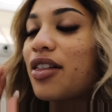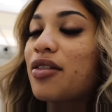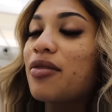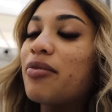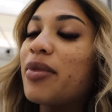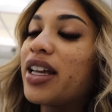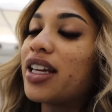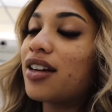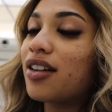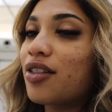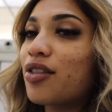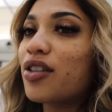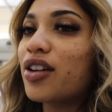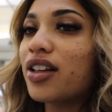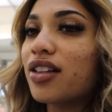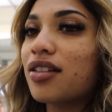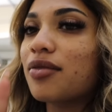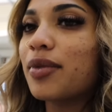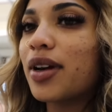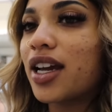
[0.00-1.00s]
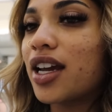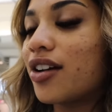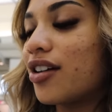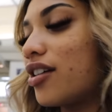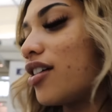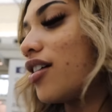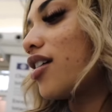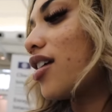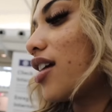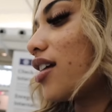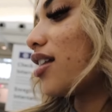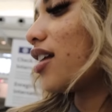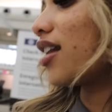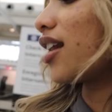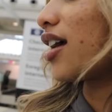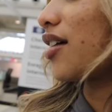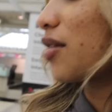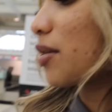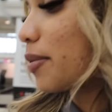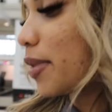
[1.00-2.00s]
My little suitcase is my carry-on, and then I
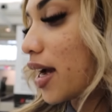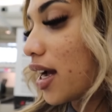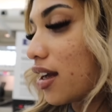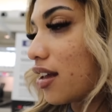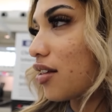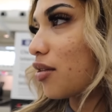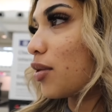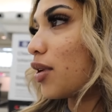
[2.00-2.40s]
have a bag as